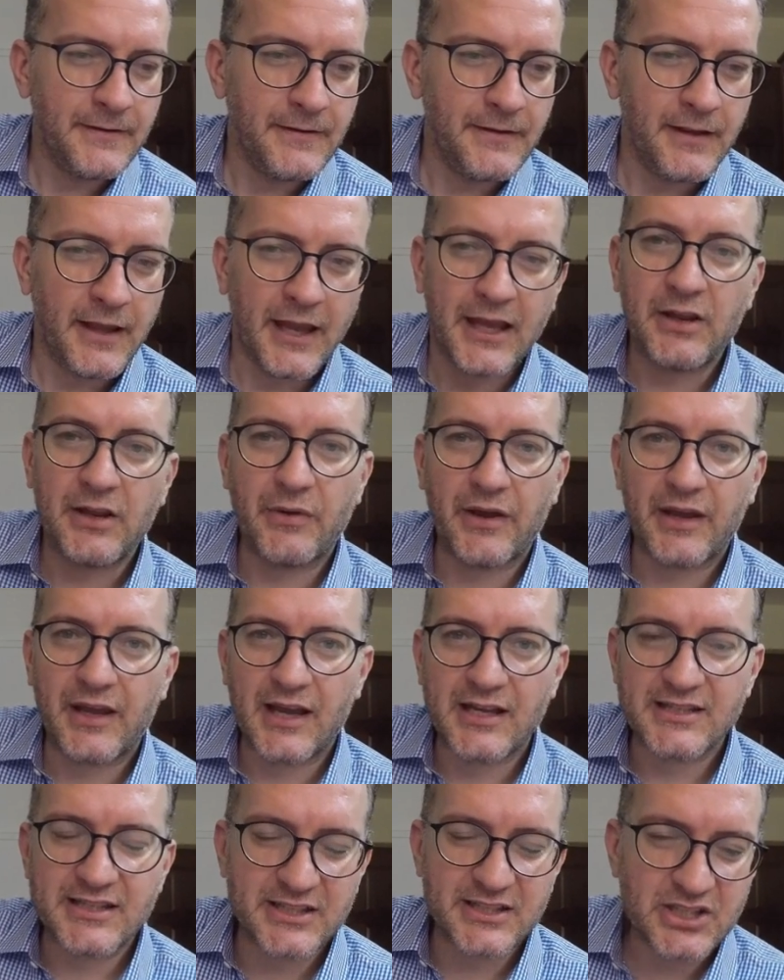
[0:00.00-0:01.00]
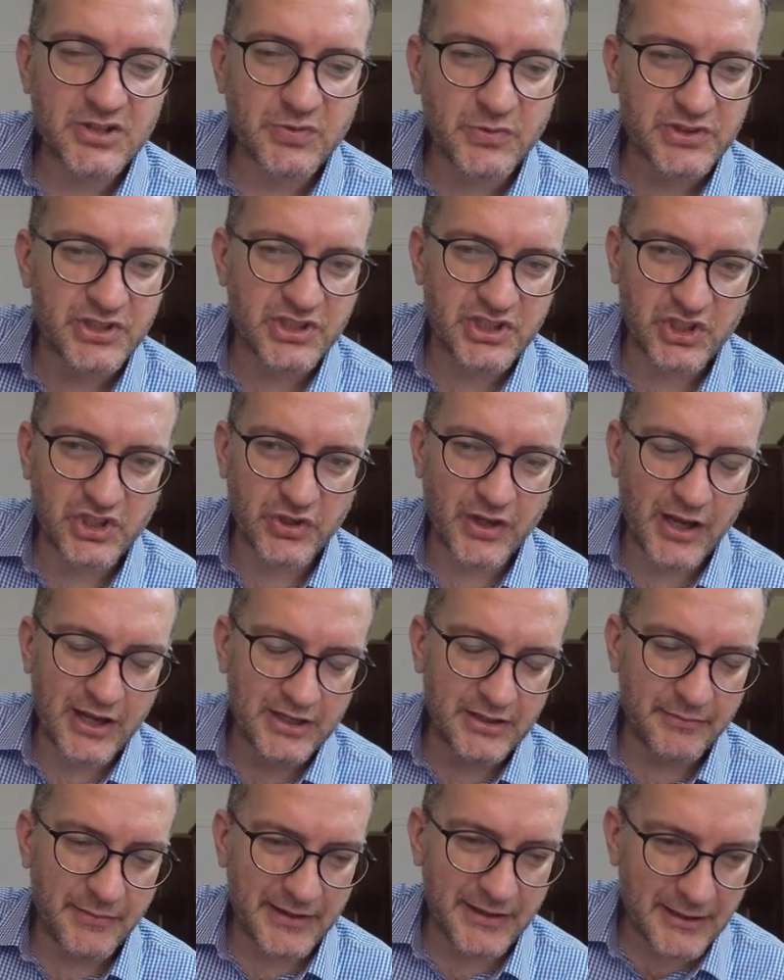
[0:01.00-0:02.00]
Anyway, guys, I just wanted to show you how you
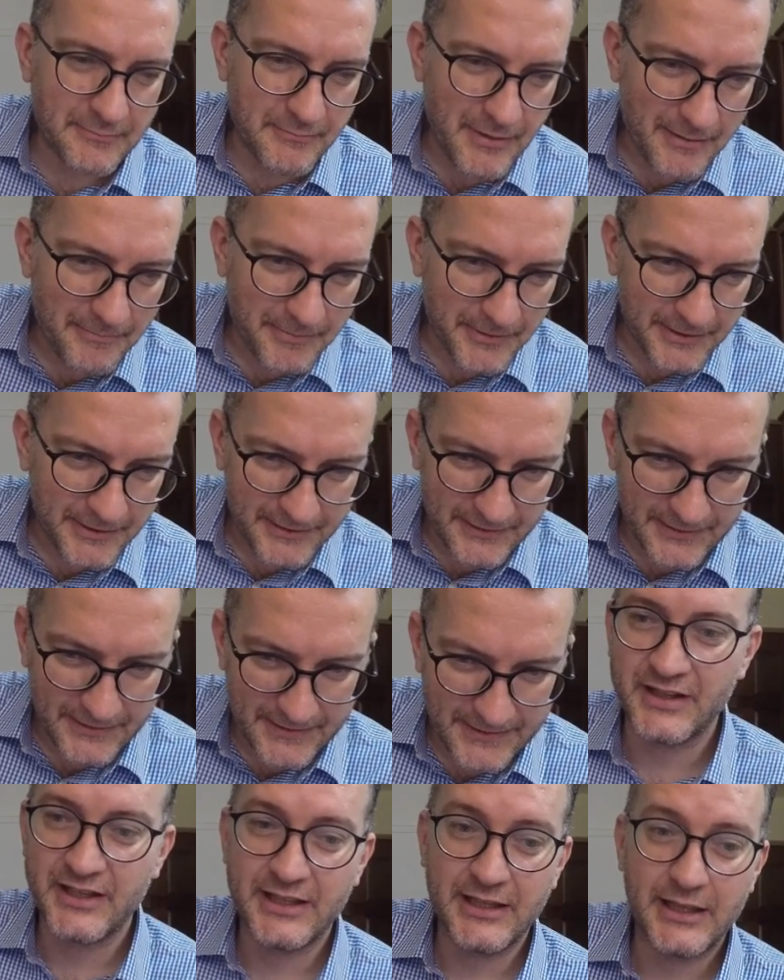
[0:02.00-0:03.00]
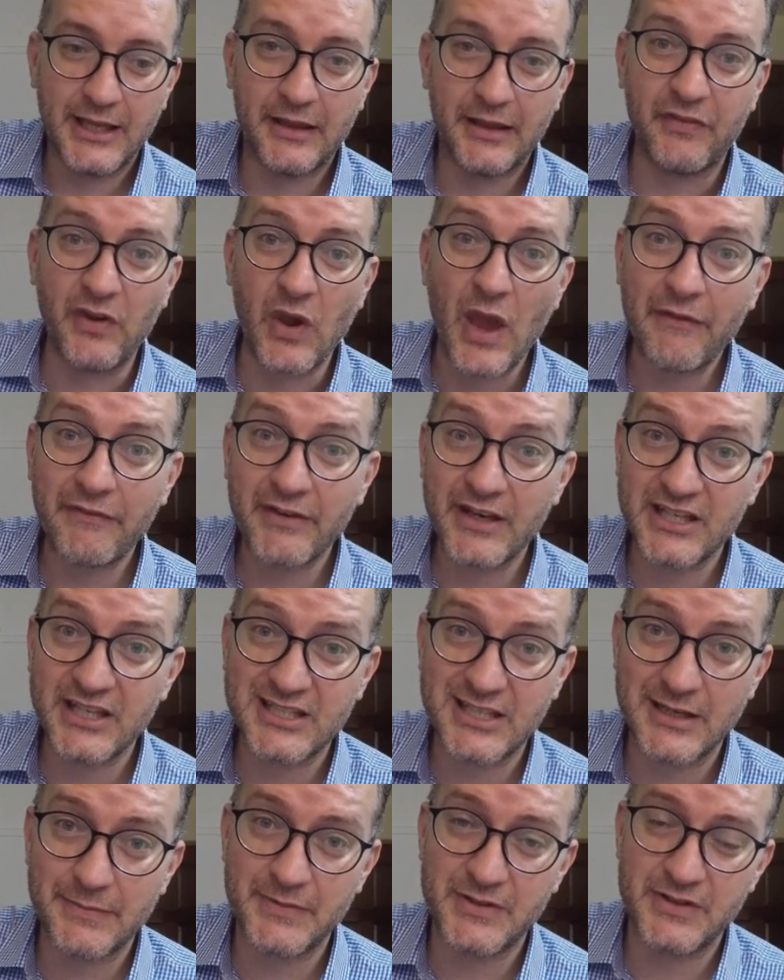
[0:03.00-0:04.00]
made the mapping. If you have any
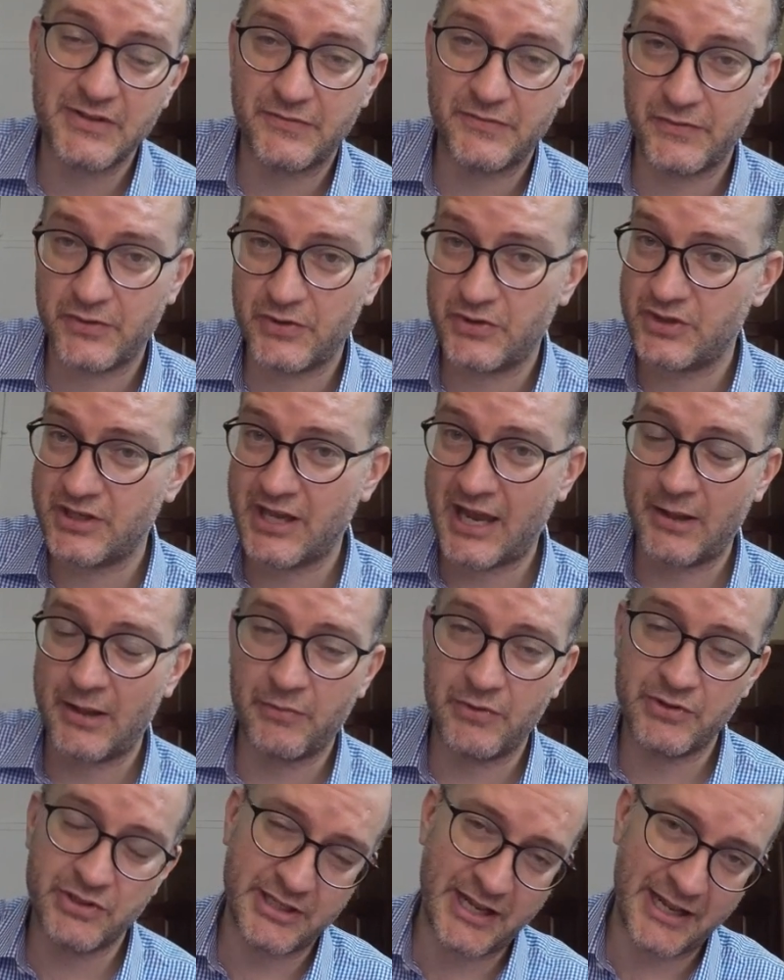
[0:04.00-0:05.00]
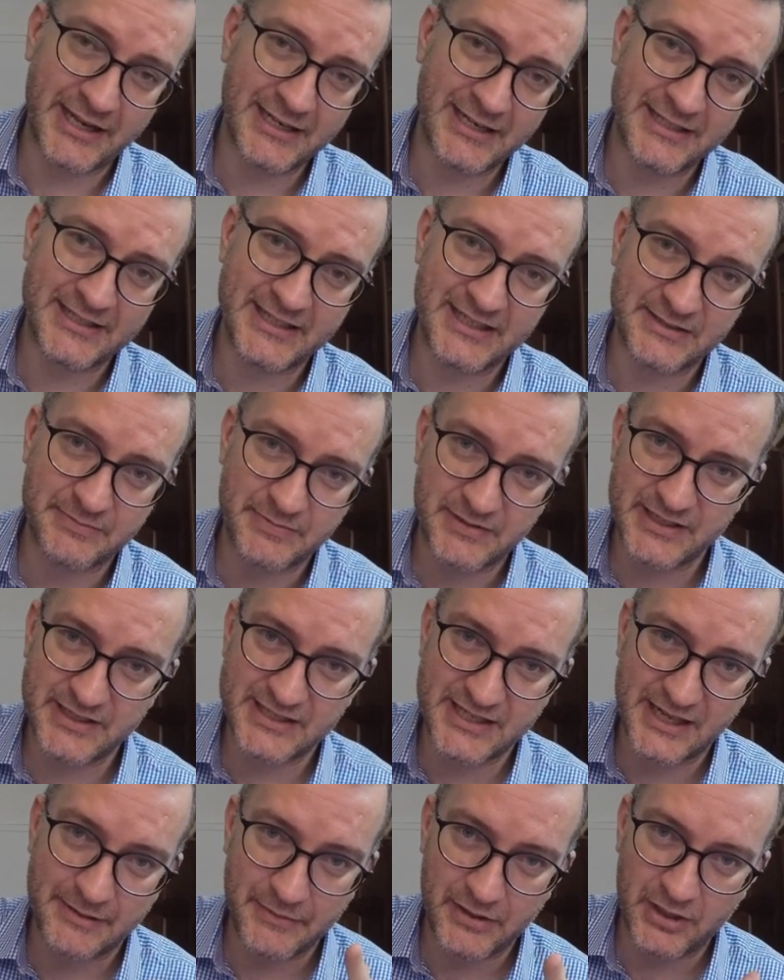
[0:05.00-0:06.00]
tips for using AdWords and analytics, please
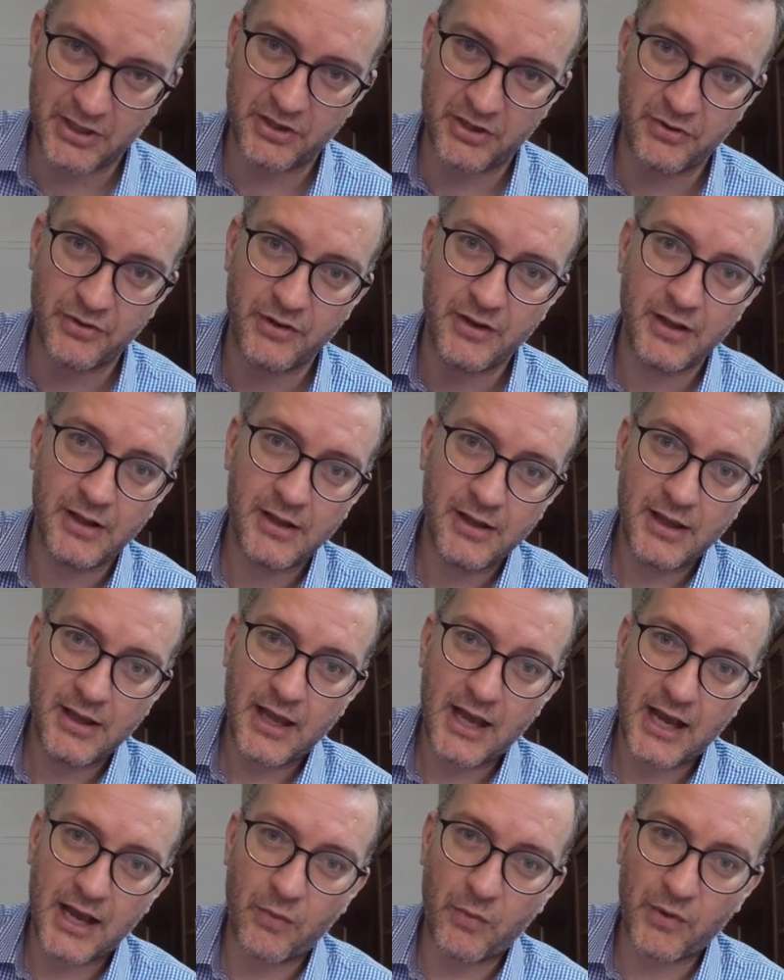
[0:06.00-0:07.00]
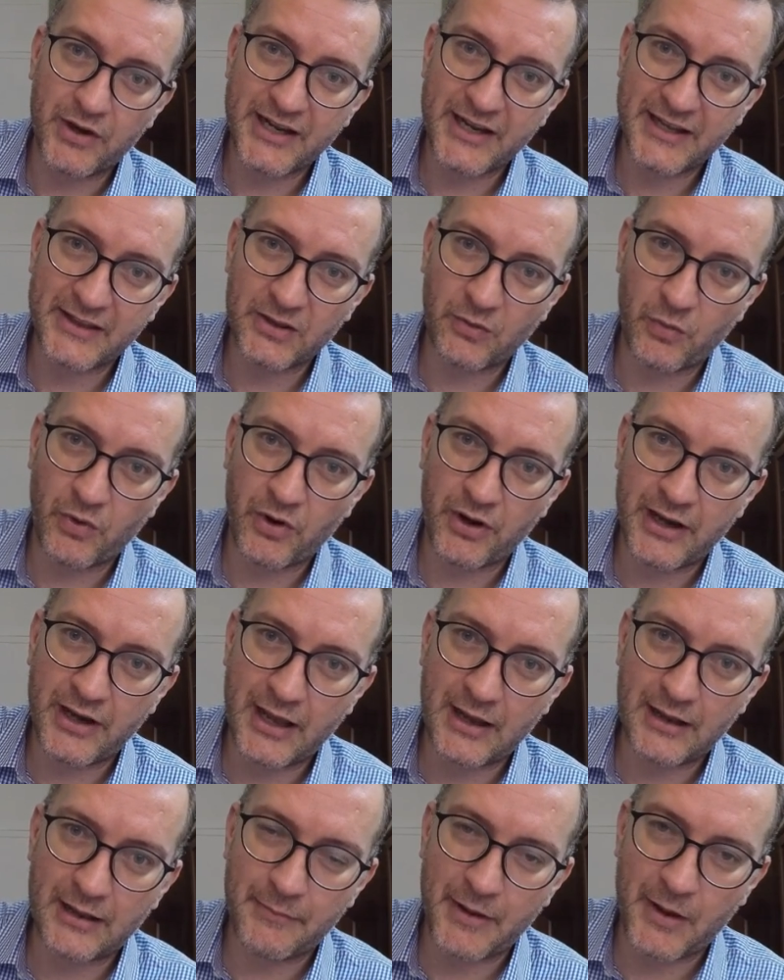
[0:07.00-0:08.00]
let me know. I want to get the word
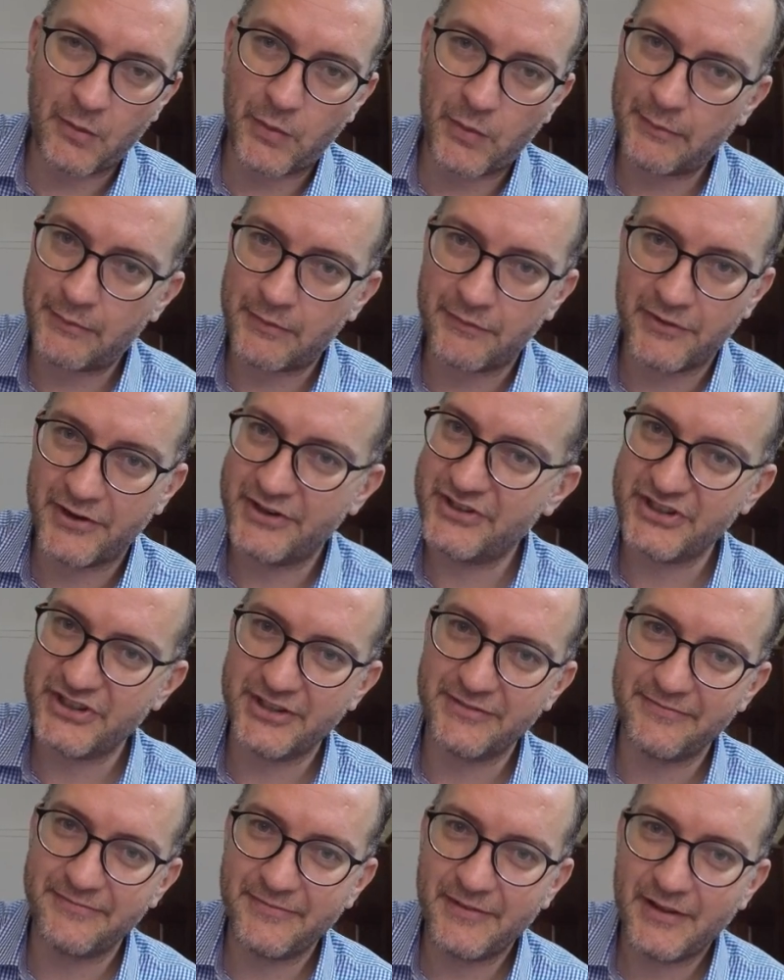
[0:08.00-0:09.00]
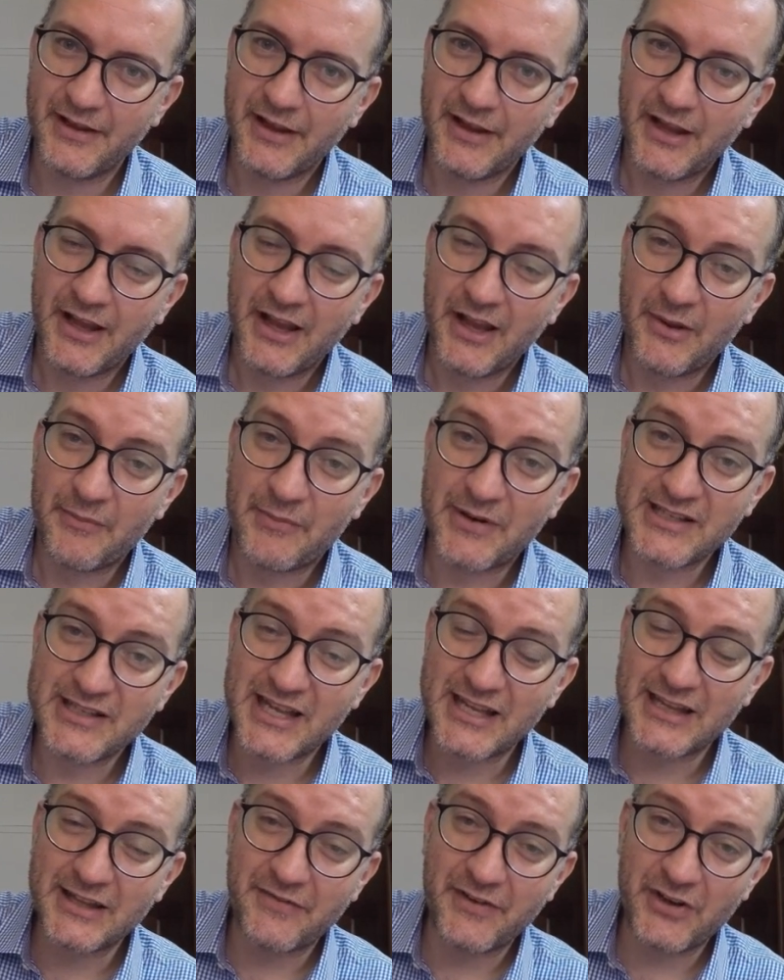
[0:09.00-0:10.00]
out about Web Converger. Please
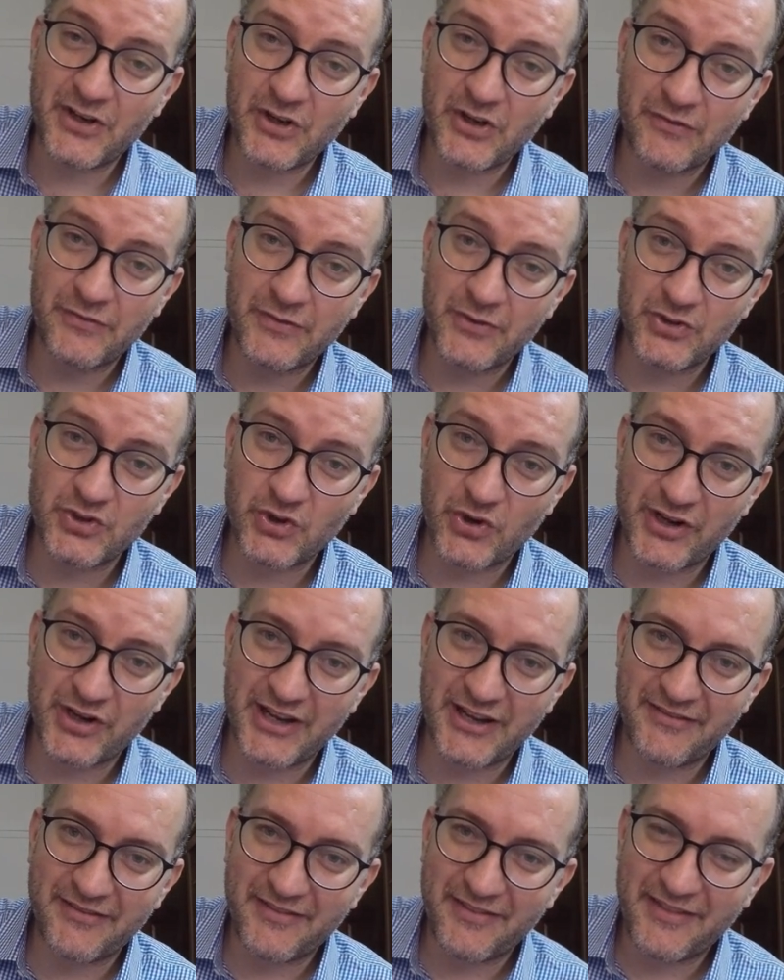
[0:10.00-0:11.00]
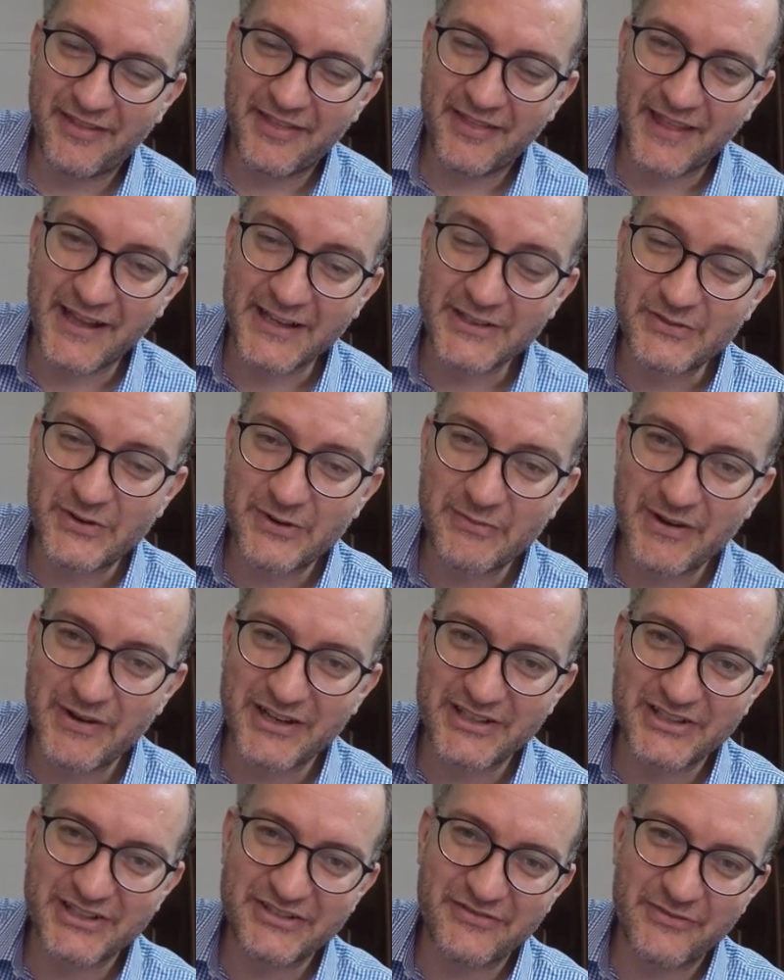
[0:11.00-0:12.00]
like the video if you enjoyed it. Thanks very
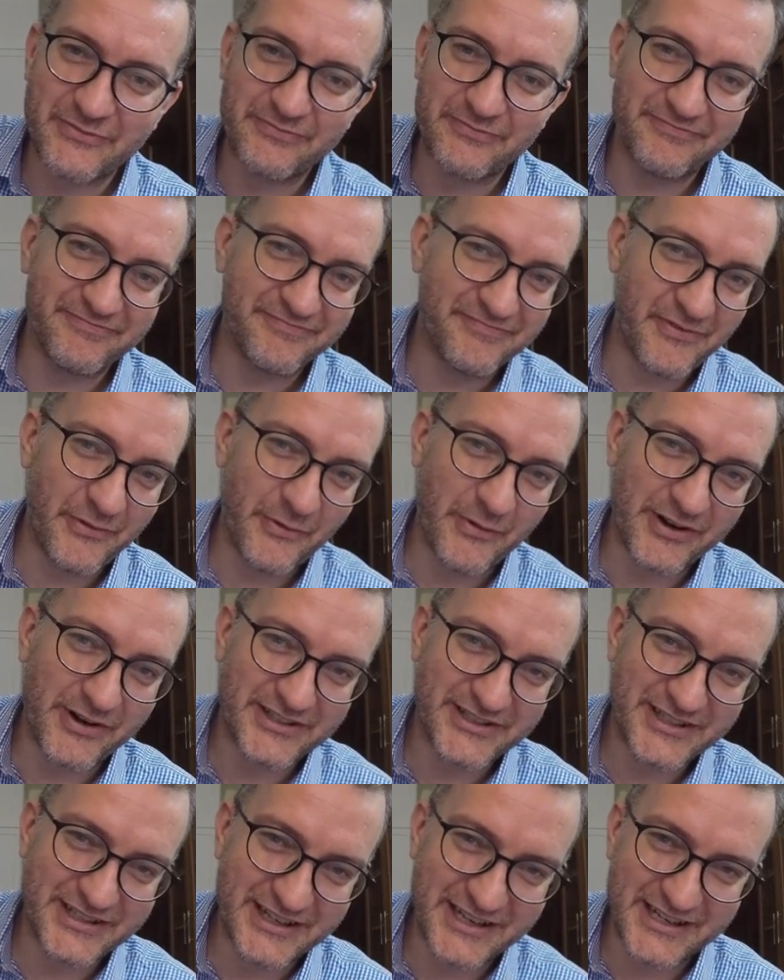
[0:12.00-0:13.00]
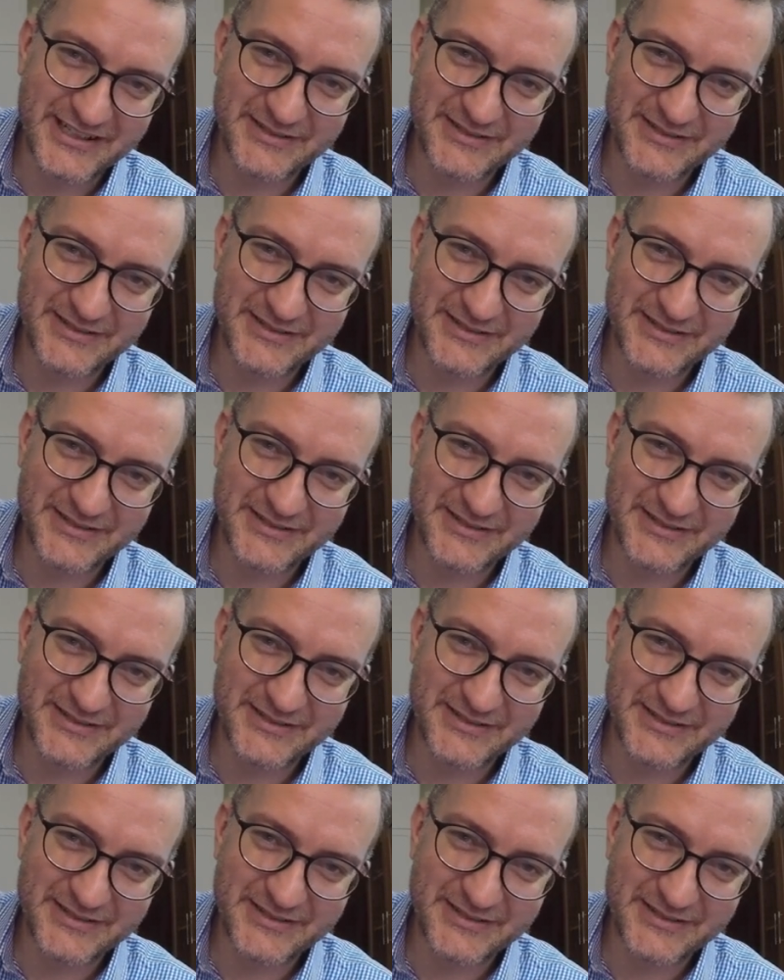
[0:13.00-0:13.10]
much for watching, guys.